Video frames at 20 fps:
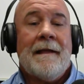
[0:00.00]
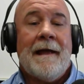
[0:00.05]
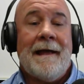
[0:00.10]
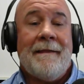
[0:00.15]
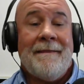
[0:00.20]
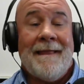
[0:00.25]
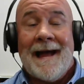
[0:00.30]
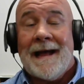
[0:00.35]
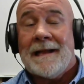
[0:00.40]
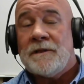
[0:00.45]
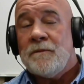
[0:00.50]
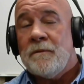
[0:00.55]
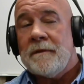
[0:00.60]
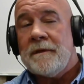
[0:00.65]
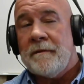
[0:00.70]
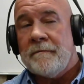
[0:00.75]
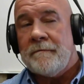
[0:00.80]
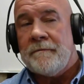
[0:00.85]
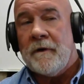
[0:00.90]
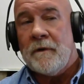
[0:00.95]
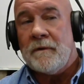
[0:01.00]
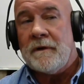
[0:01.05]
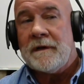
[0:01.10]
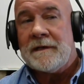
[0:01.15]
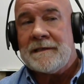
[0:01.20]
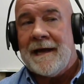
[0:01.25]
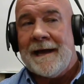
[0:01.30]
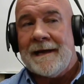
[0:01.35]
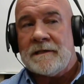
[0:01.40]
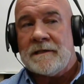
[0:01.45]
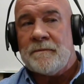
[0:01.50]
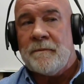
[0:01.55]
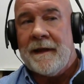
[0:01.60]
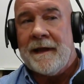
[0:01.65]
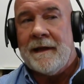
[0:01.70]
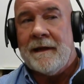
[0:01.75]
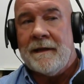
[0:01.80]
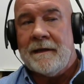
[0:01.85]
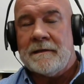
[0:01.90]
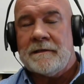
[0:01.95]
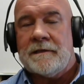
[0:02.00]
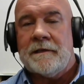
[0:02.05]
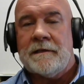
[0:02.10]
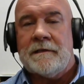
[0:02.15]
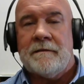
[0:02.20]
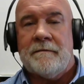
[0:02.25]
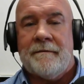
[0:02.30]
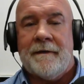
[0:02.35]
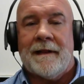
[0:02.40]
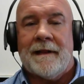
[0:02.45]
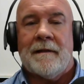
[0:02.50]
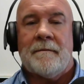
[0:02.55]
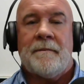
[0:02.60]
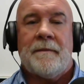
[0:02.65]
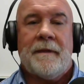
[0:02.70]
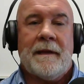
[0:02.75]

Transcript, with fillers: And that's what the focus has been is to develop